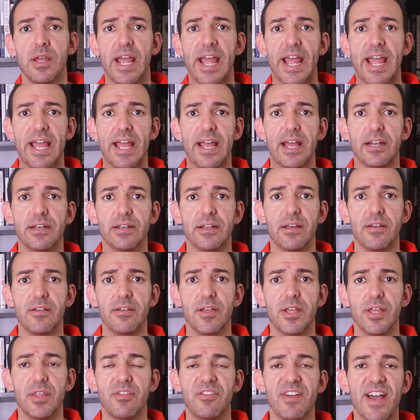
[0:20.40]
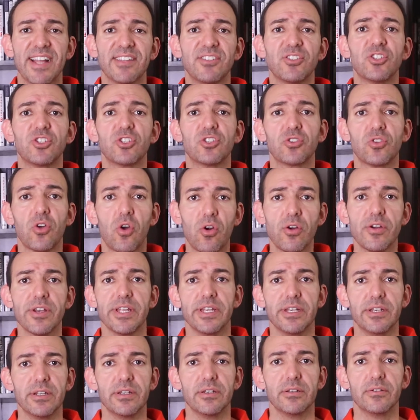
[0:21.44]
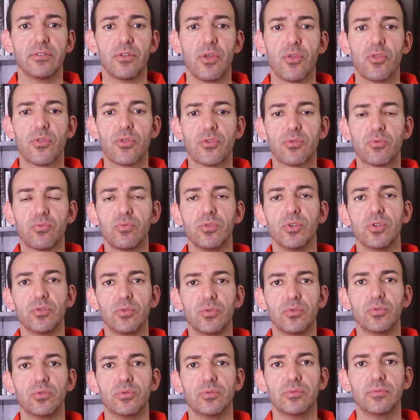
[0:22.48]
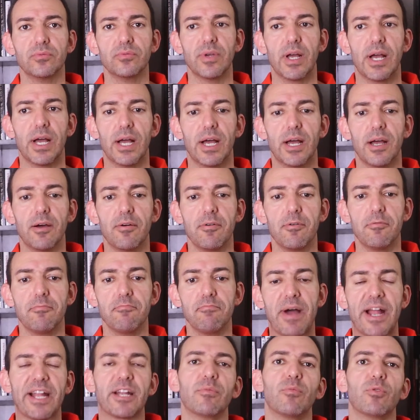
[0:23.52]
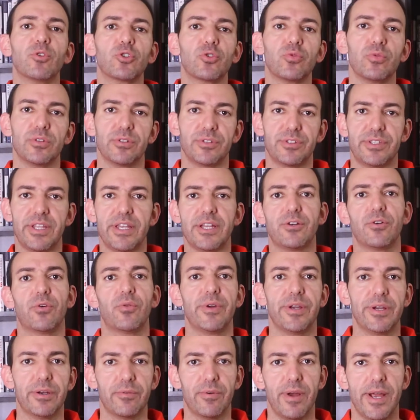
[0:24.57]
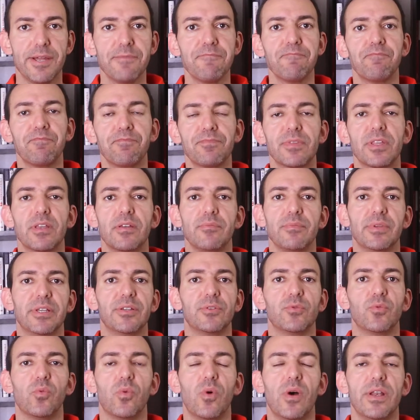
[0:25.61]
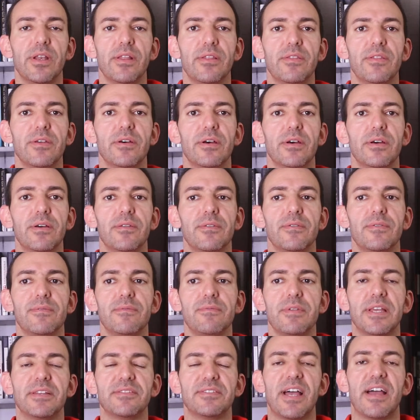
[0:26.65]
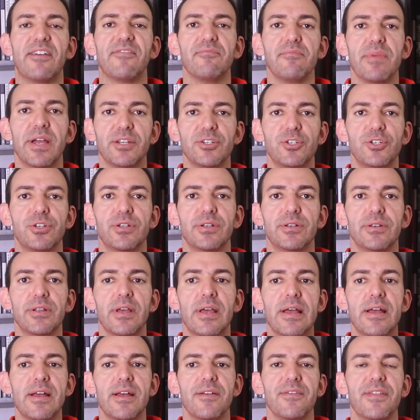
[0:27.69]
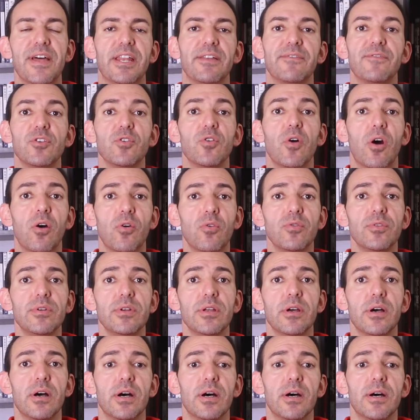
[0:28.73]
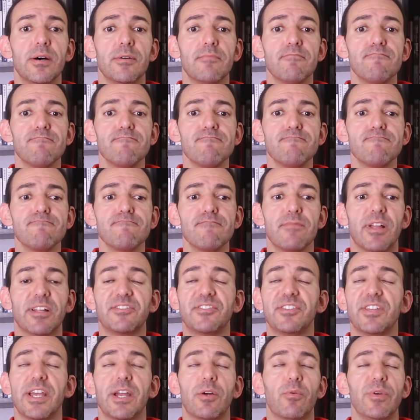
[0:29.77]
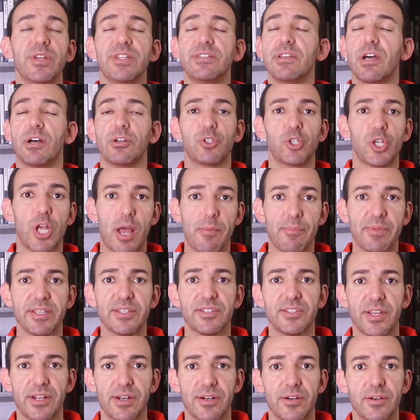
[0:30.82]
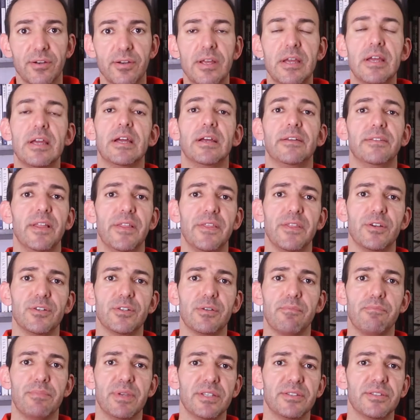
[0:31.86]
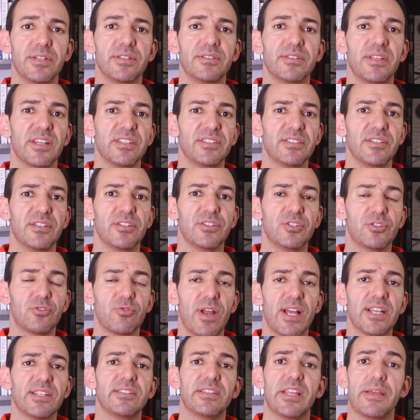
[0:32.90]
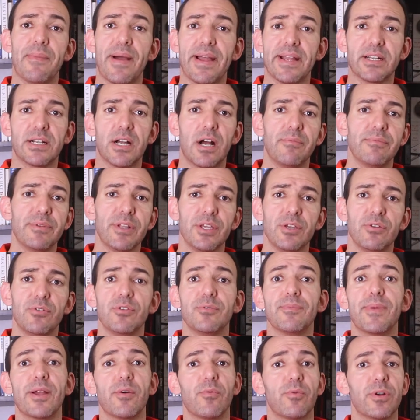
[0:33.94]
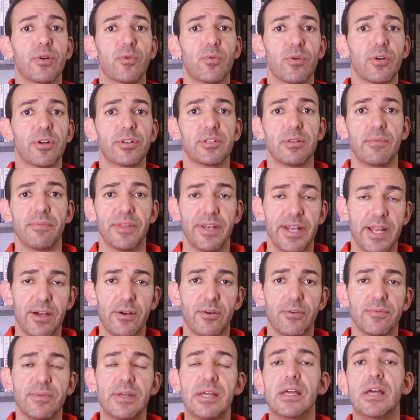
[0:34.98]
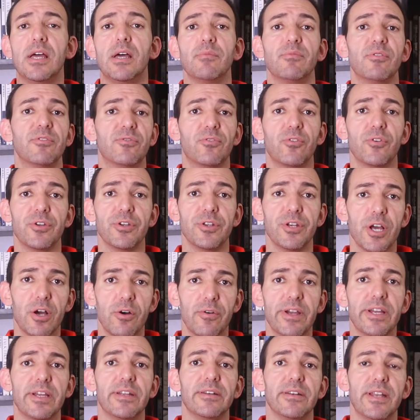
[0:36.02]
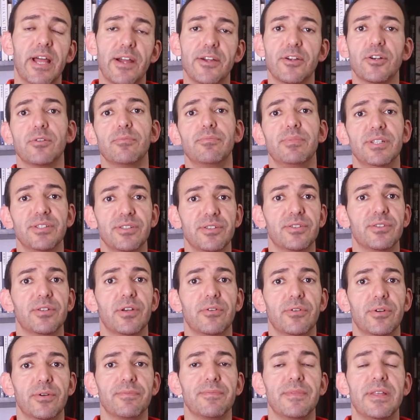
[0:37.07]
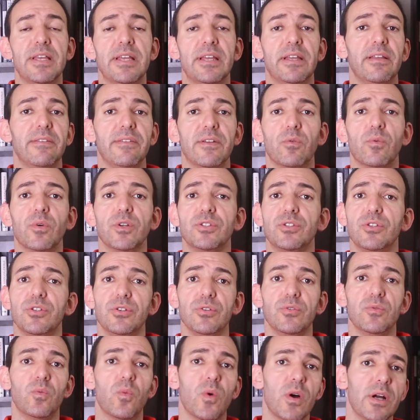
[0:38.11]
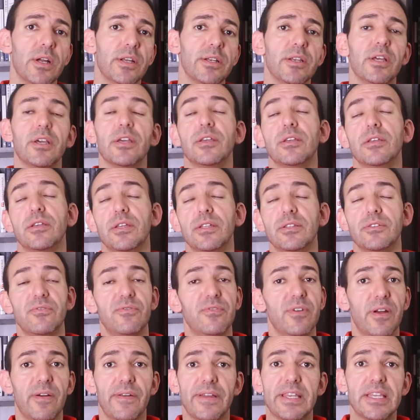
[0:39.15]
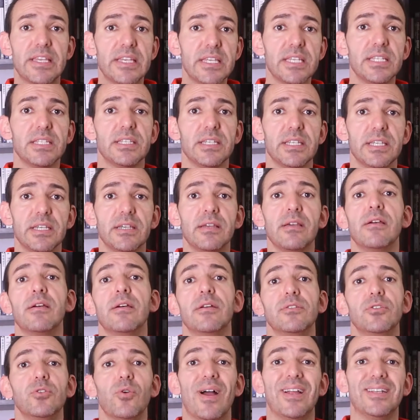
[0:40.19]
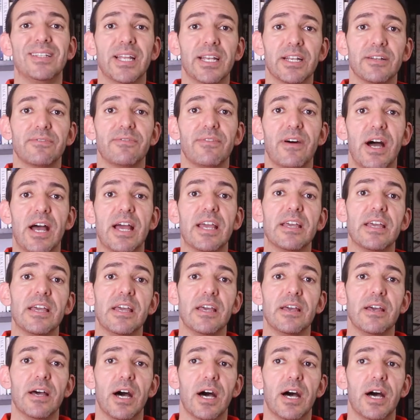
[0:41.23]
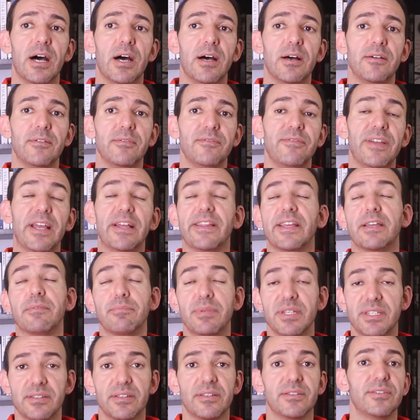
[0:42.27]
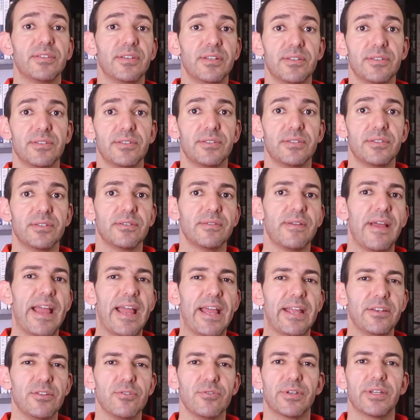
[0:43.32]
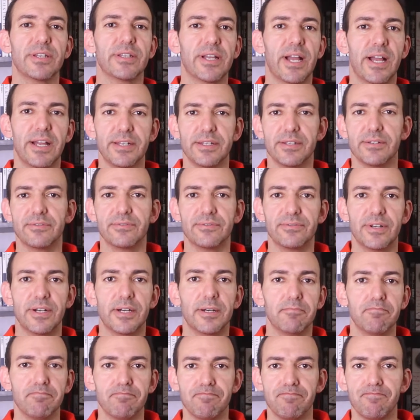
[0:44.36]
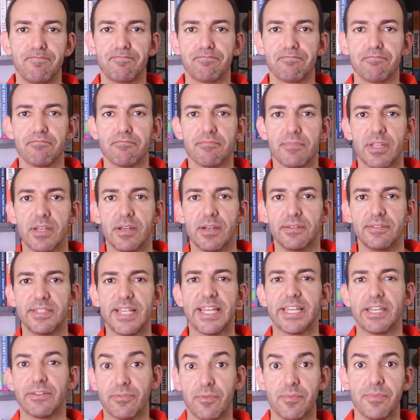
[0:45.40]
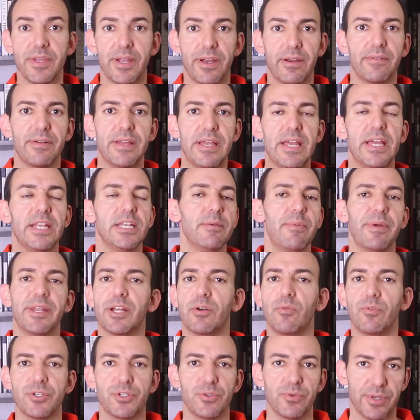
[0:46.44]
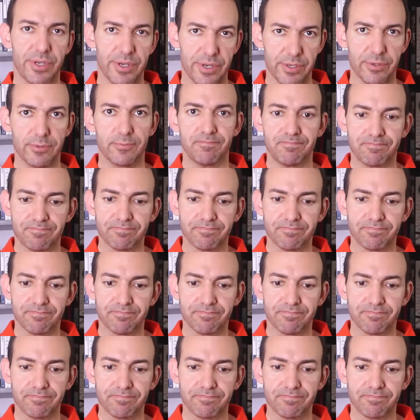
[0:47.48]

And that started through my commercial real estate career, right? Because one of the things I've mentioned that if you own, let's say a retail shopping center, then there's a business that's distressed, they might come to you, you might want to work something out. Before you know it, now you're a business owner. And then once you do one, it's very easy to identify failing businesses, and you can kind of take it from there, depending on what you want to do.